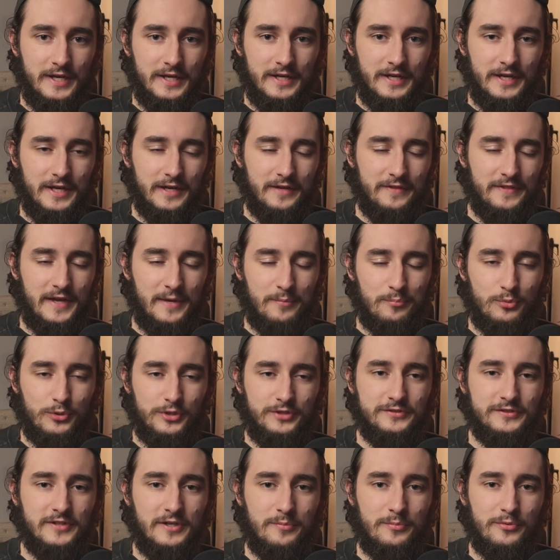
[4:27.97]
and that
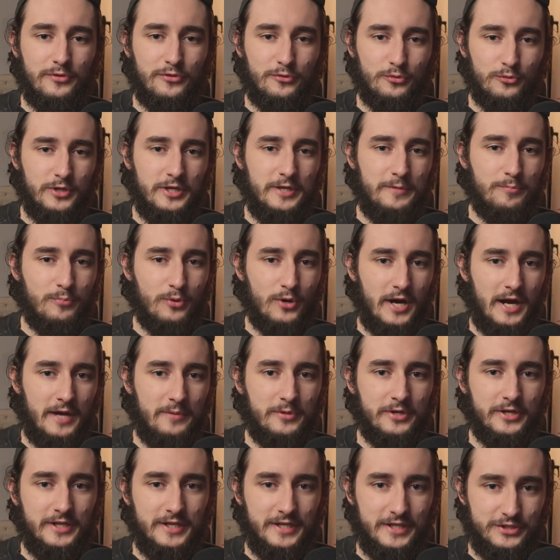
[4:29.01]
brings up three
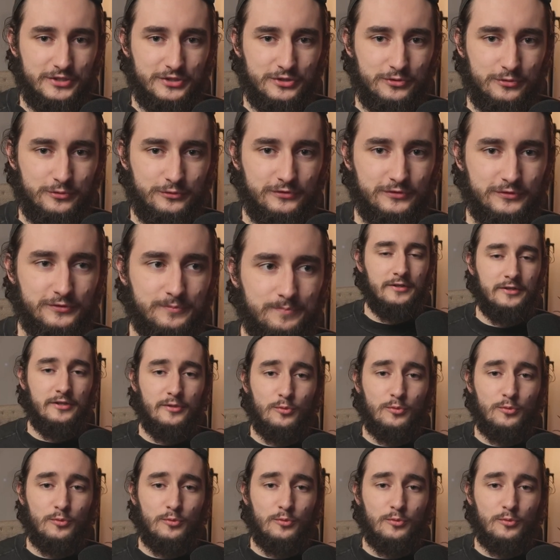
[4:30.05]
primary issues.